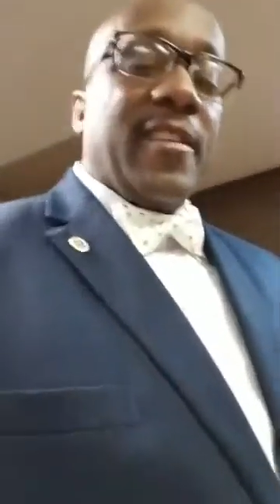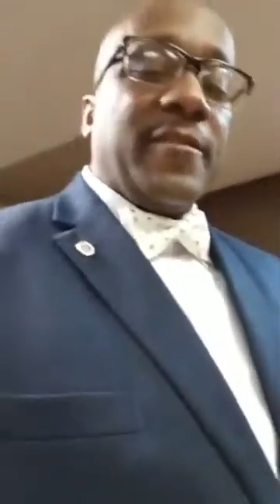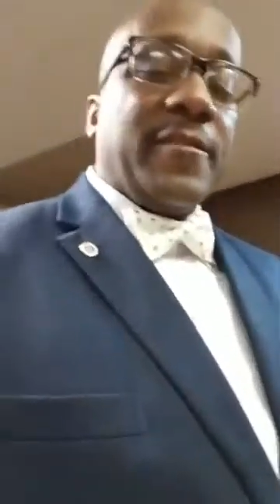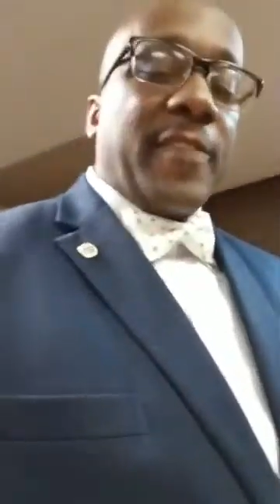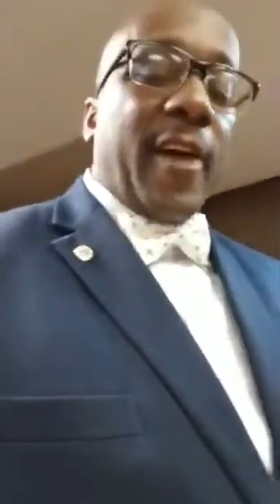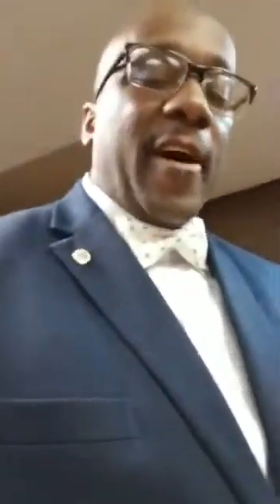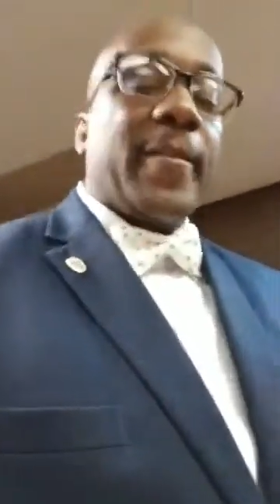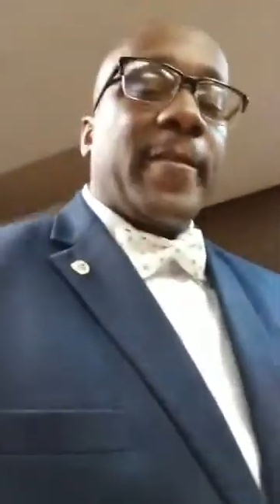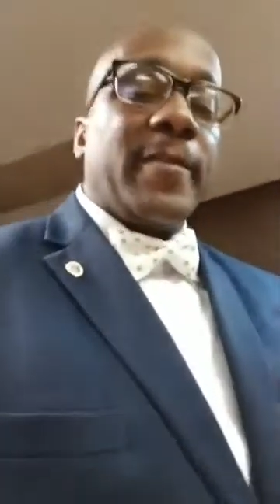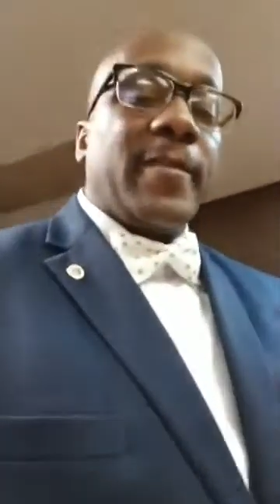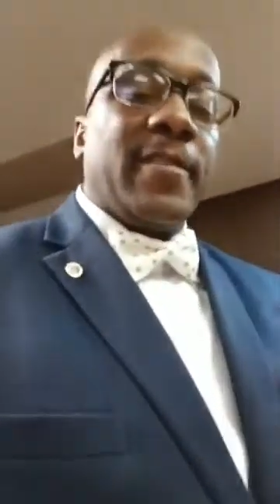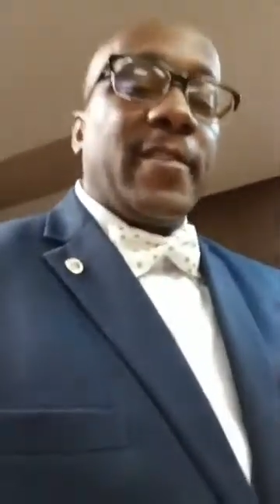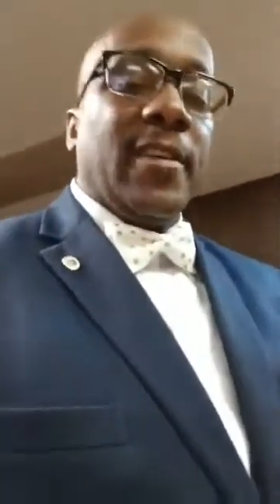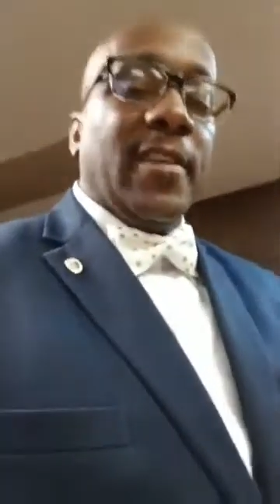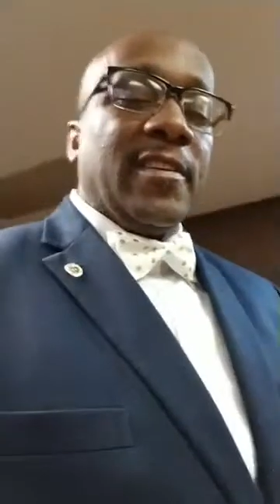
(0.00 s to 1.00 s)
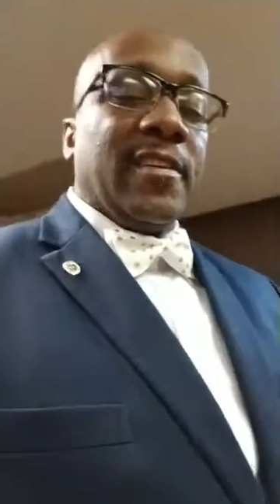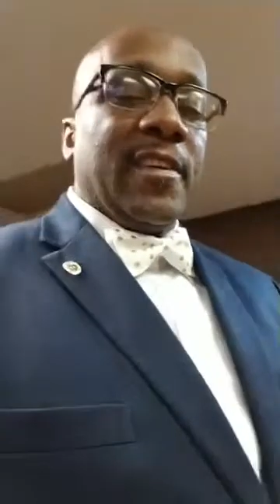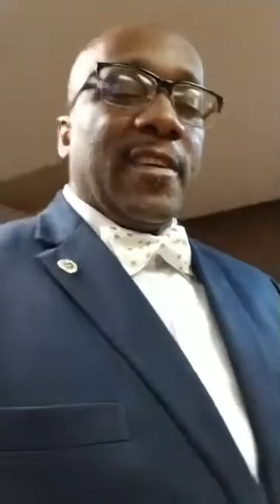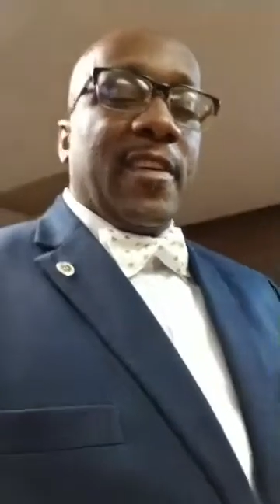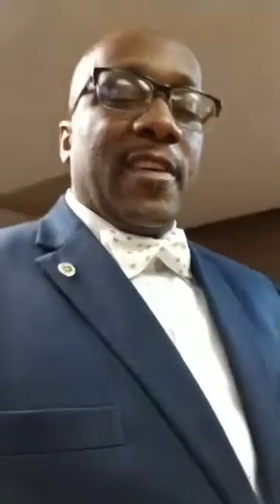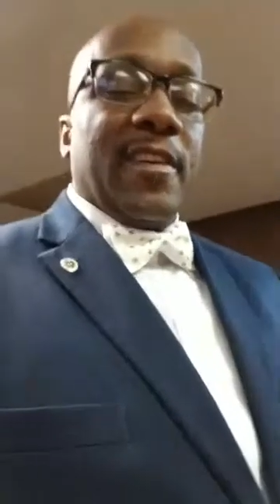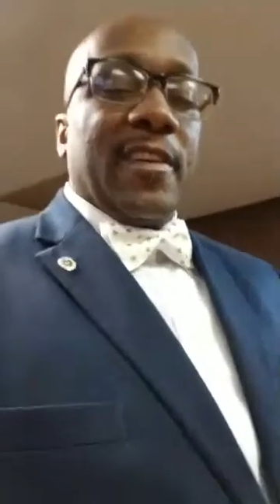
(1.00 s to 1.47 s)
Farrakhan
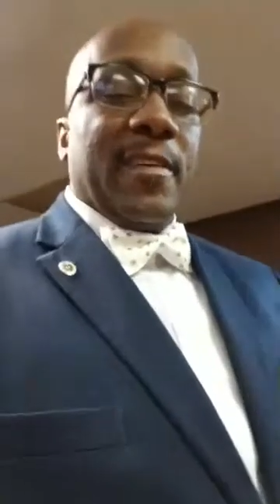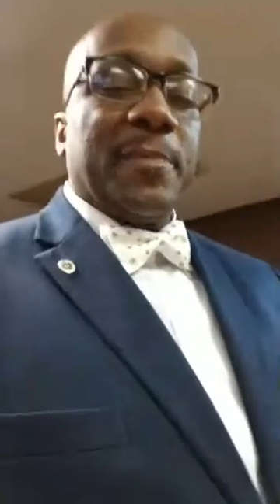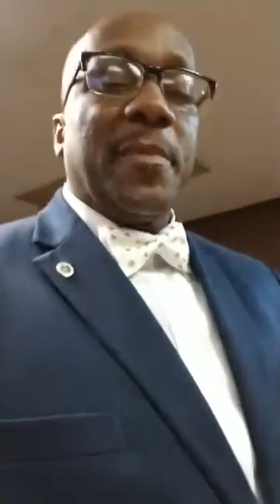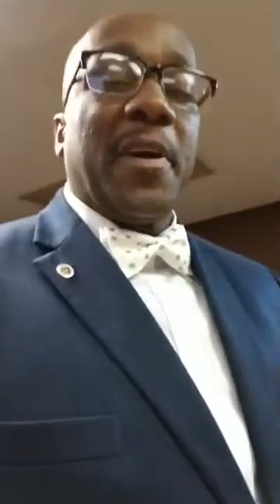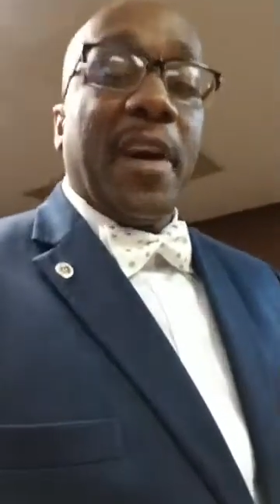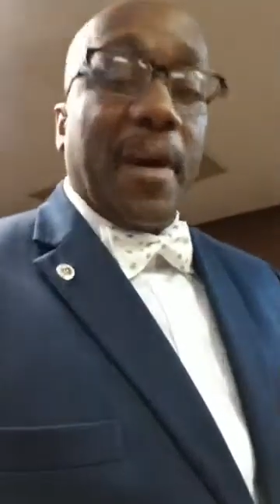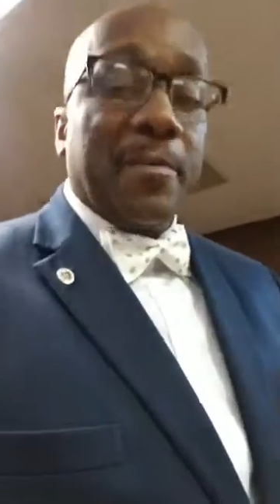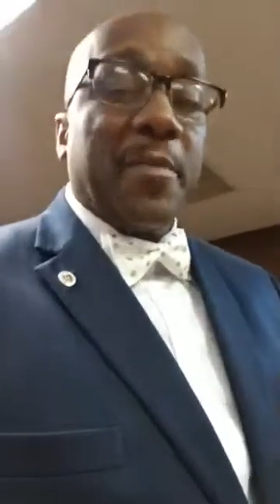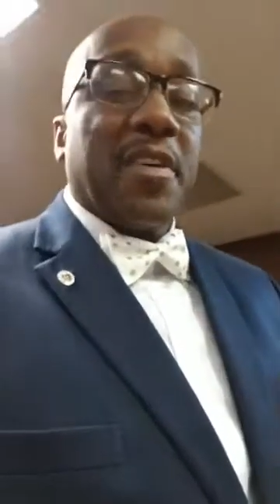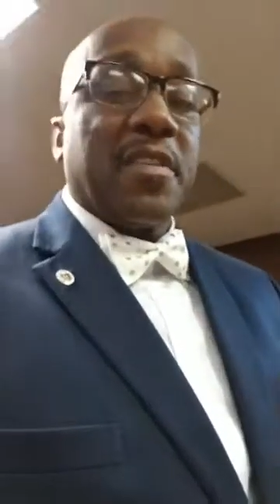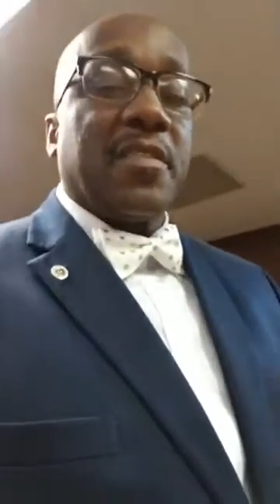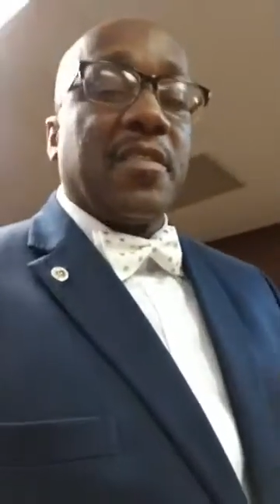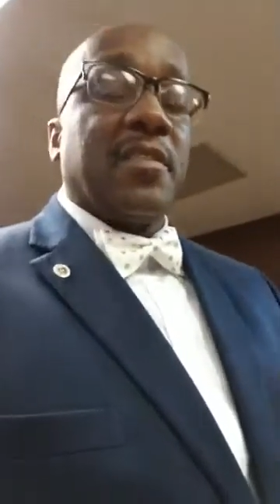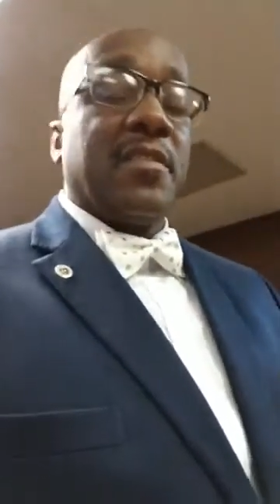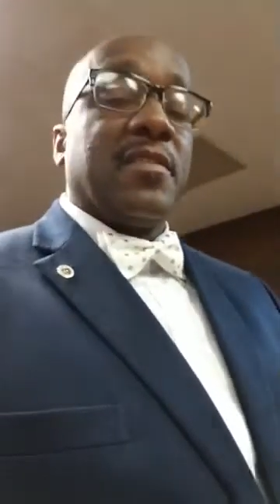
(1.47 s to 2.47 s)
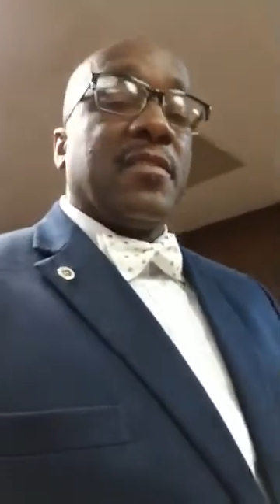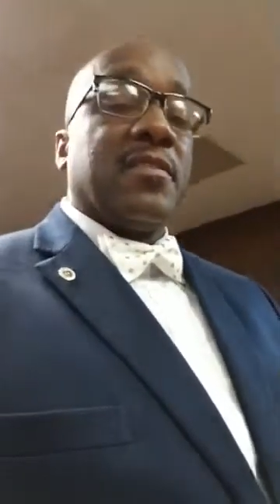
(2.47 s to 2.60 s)
Muhammad.